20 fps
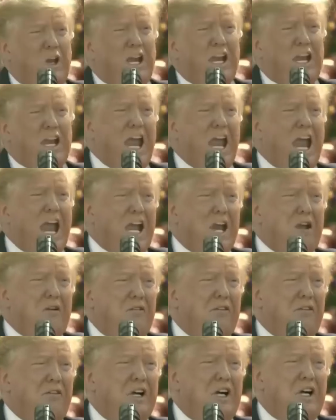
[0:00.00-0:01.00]
and
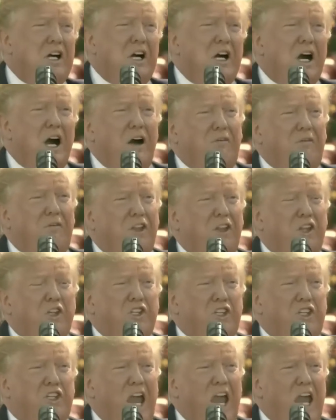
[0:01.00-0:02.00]
native of this
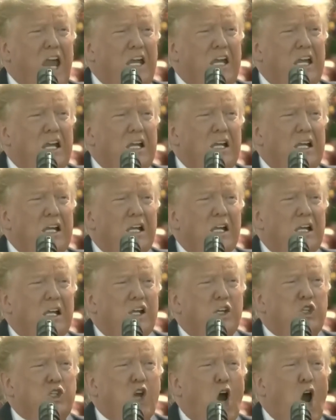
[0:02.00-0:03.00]
state,
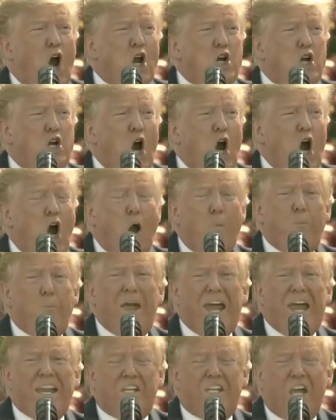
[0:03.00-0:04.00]
Sardar
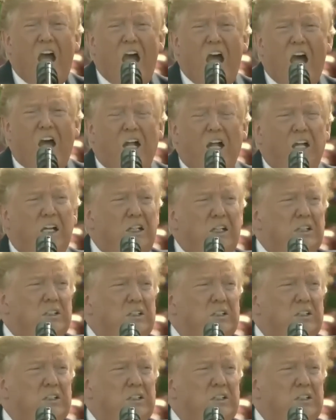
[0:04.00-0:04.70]
Patel.